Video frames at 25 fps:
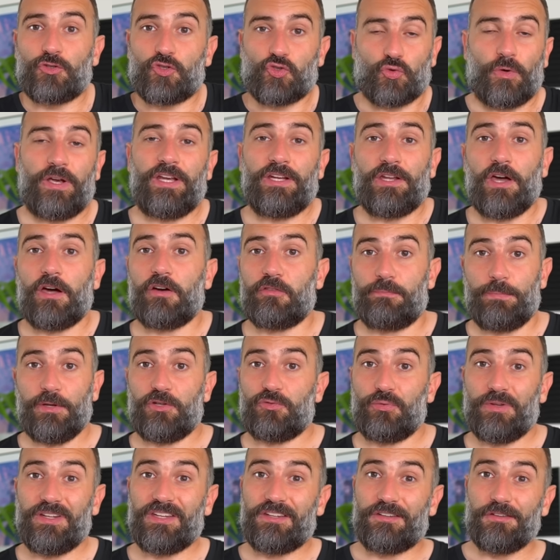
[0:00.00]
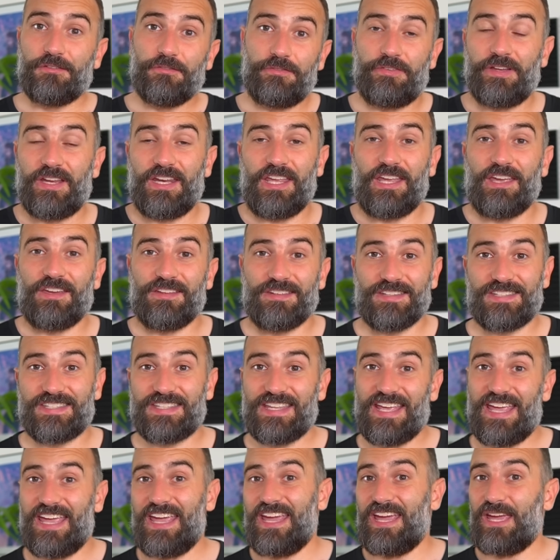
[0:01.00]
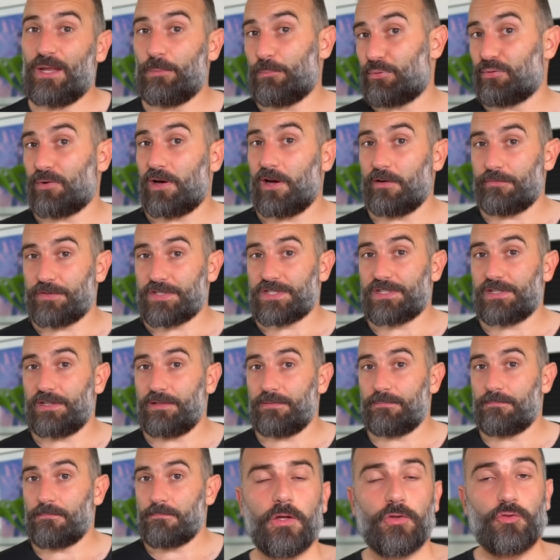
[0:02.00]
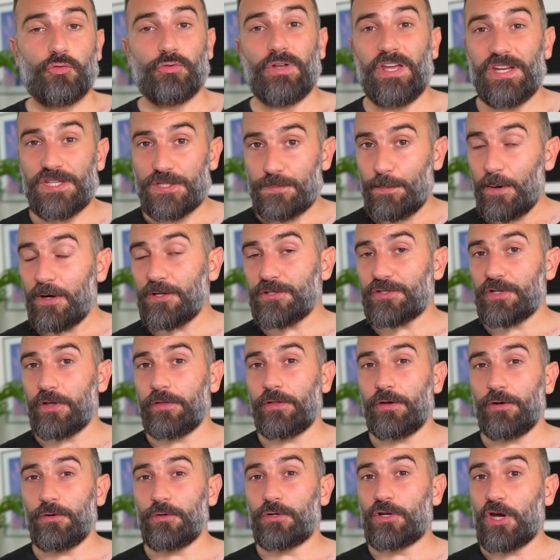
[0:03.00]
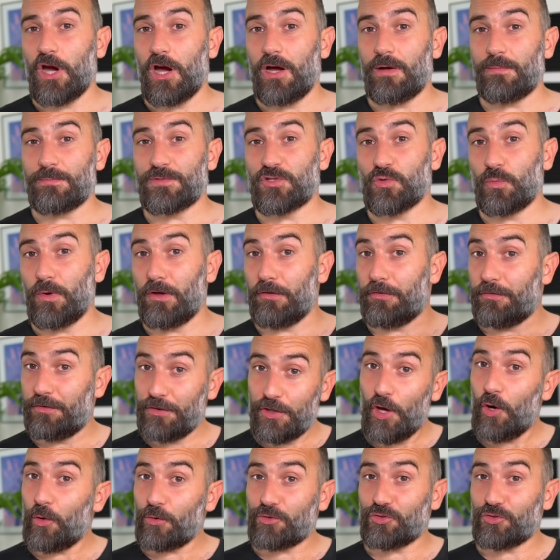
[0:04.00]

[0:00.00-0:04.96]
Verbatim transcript: trade-off between convenience and privacy. Today's sponsor though comes with no